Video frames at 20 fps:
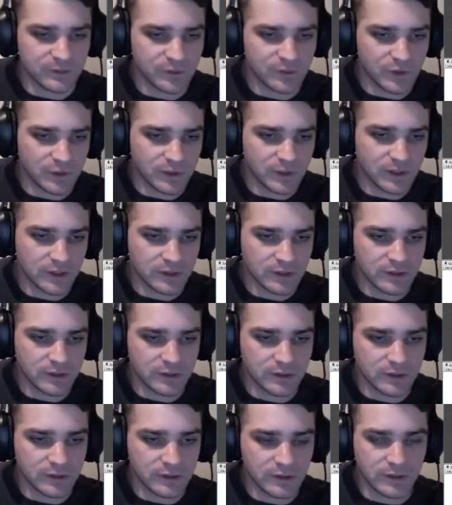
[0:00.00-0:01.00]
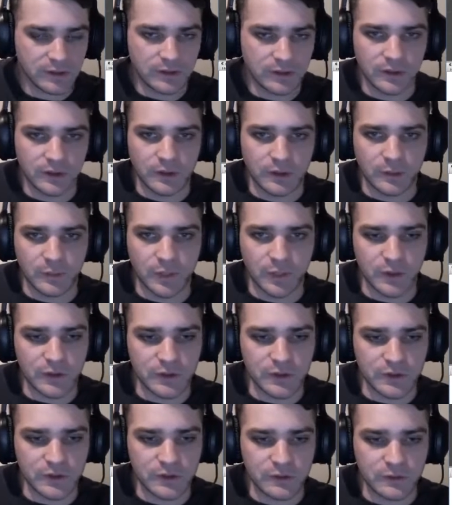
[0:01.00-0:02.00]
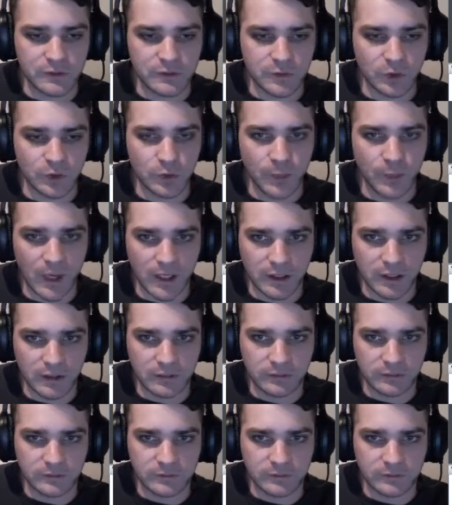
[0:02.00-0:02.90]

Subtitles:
folder because you made it.